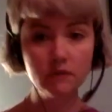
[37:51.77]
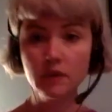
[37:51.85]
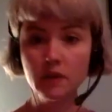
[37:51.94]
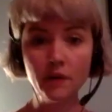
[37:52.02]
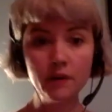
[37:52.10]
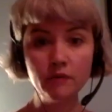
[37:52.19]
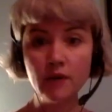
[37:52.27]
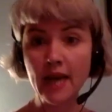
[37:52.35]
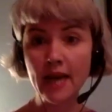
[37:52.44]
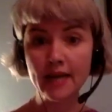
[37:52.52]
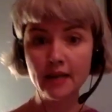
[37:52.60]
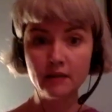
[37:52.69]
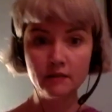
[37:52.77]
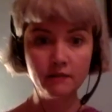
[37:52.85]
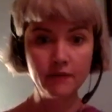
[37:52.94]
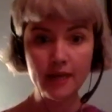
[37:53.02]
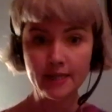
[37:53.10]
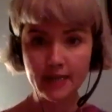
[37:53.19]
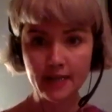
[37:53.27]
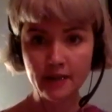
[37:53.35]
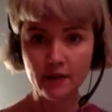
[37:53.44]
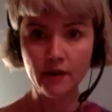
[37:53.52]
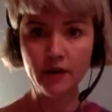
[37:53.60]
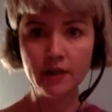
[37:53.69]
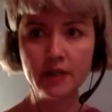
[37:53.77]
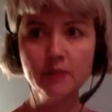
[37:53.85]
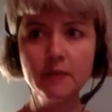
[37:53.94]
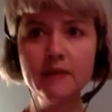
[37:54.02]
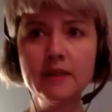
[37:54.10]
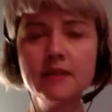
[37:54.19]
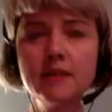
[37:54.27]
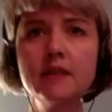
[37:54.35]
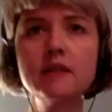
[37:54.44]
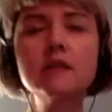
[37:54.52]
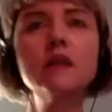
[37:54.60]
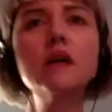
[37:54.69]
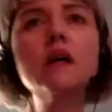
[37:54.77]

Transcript: go and relate and validate their own experiences